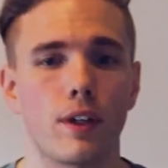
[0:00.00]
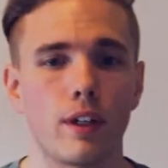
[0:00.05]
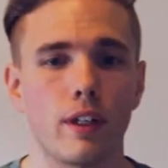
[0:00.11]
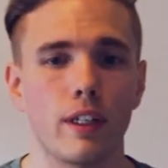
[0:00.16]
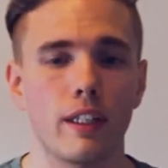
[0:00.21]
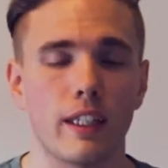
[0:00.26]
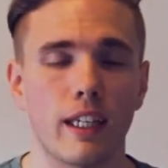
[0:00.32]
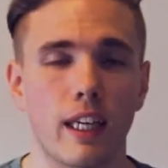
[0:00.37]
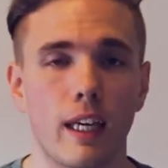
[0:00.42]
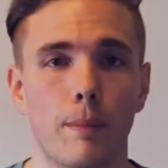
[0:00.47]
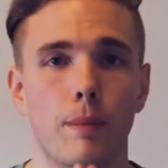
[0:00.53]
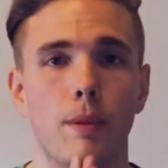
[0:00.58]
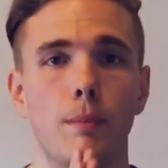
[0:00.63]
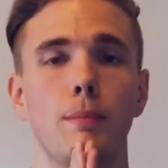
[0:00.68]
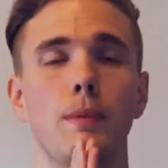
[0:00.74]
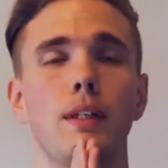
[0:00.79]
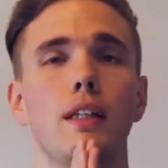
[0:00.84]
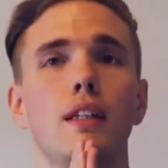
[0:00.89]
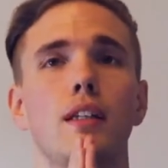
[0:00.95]
earning cap. The
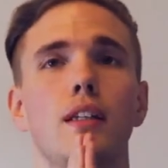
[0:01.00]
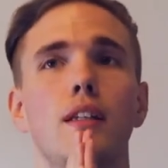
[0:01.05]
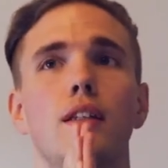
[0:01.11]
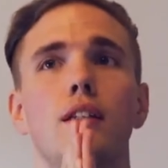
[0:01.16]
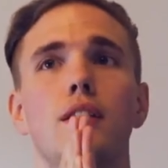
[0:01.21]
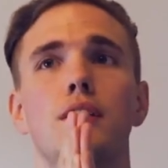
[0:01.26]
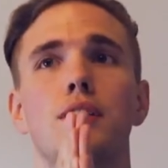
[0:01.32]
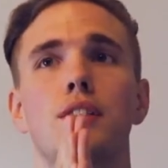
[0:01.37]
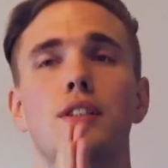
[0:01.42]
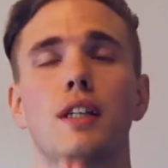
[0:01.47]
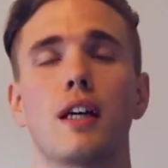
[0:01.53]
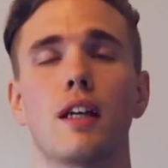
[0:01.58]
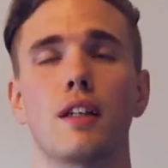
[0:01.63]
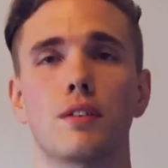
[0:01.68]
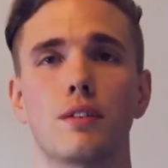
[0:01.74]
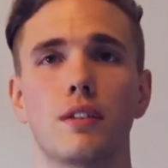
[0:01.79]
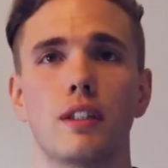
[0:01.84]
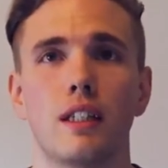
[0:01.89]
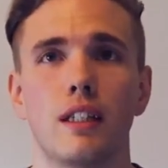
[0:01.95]
median
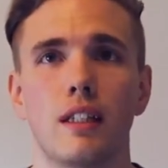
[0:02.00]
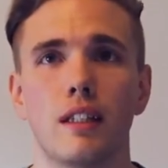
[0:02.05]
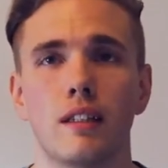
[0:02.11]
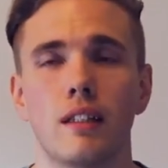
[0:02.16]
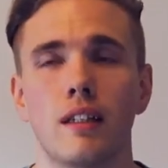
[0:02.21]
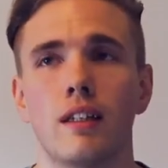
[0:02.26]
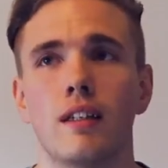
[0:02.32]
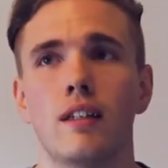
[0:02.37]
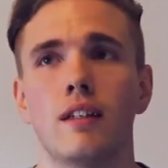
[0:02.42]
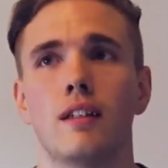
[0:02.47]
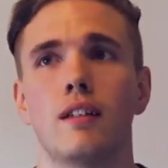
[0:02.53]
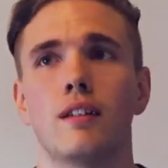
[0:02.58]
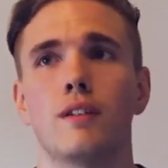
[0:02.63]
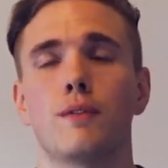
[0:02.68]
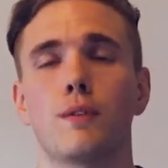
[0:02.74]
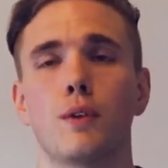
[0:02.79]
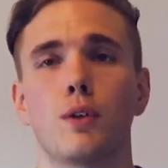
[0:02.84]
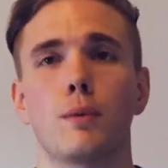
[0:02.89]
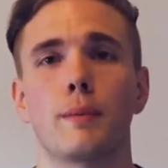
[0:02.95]
salary
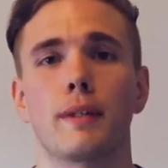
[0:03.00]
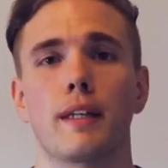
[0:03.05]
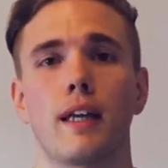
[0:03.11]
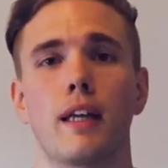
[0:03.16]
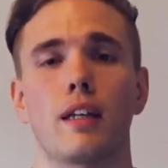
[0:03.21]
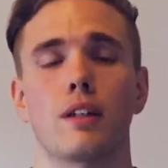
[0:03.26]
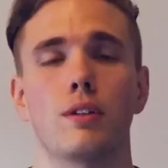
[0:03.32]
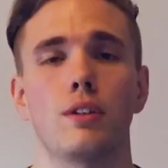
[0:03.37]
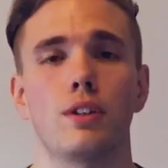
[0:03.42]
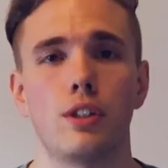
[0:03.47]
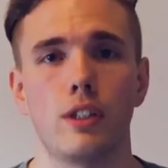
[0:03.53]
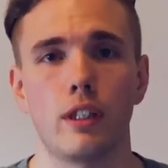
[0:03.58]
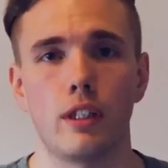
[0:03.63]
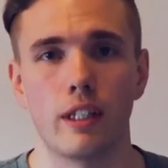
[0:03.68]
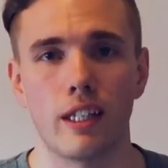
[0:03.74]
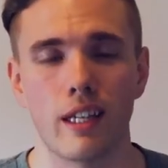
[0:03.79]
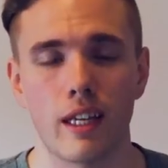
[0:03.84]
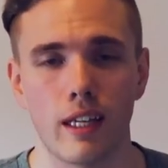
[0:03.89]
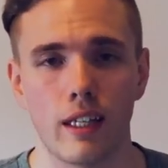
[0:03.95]
for mechanical
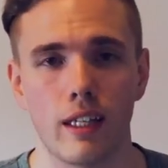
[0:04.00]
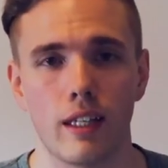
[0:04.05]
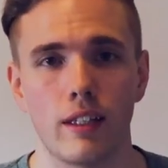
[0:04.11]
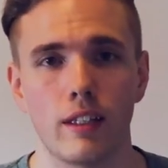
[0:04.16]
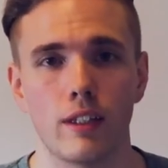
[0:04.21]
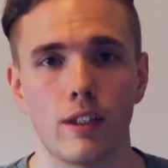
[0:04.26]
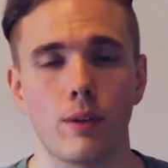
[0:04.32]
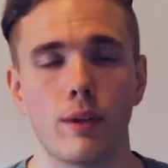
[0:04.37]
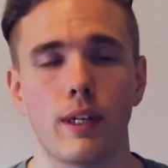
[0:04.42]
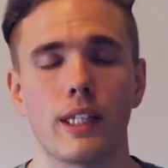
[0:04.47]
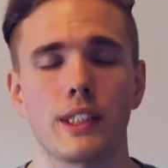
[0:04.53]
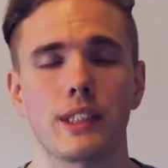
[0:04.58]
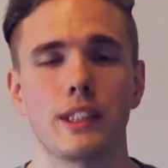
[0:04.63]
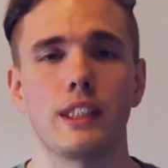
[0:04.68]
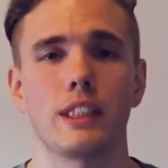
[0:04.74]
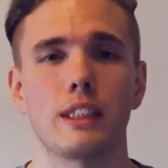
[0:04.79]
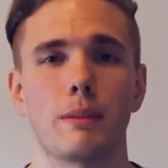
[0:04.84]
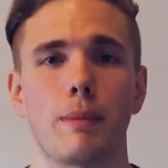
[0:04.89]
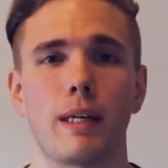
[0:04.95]
engineering in the US is